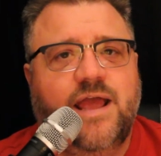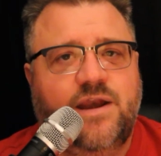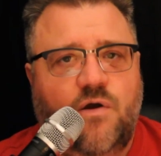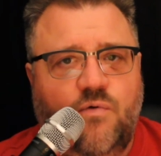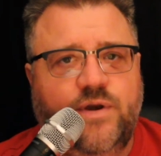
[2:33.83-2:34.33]

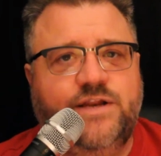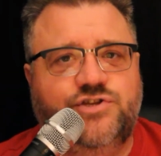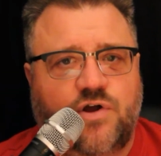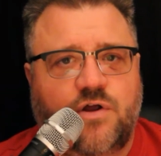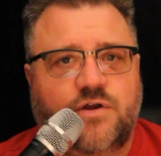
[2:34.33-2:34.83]
and only
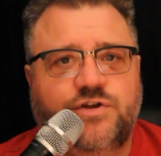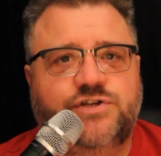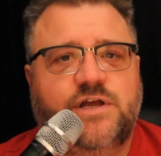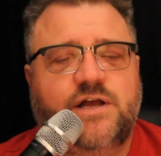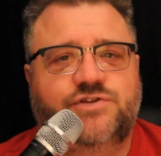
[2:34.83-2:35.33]

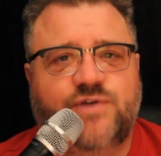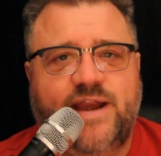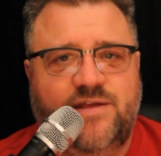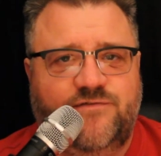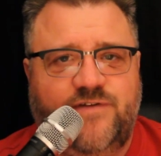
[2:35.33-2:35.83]
charge a
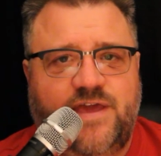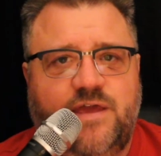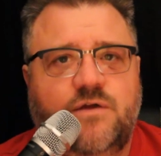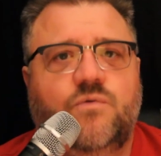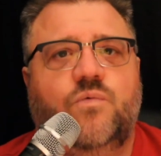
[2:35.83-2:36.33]
trading
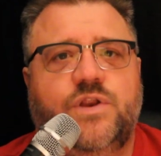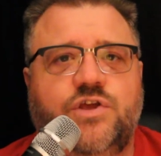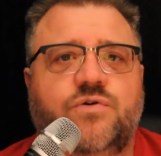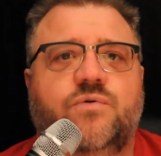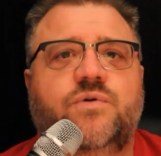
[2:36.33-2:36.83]
fee when
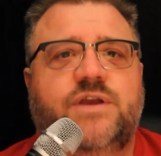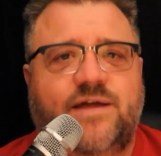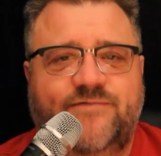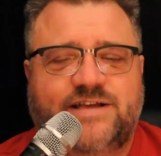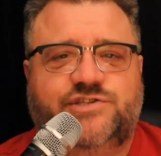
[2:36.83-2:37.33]
you
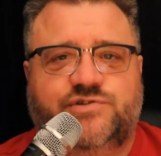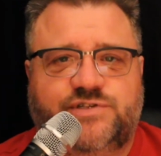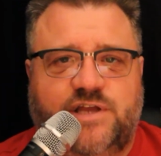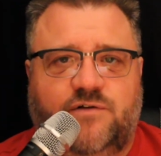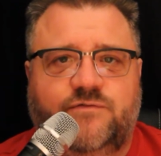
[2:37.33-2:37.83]
divest
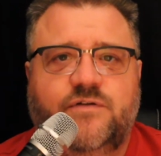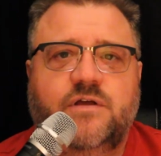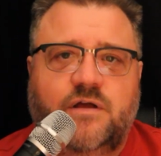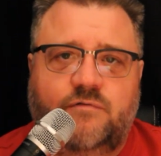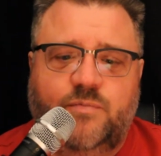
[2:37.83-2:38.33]
yourself
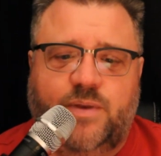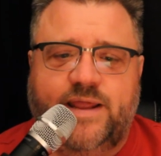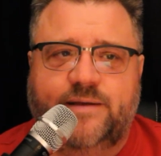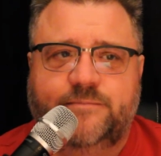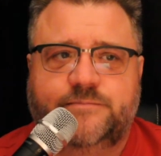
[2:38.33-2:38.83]
of the
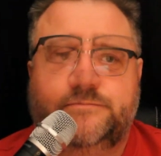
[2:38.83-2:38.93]
plan.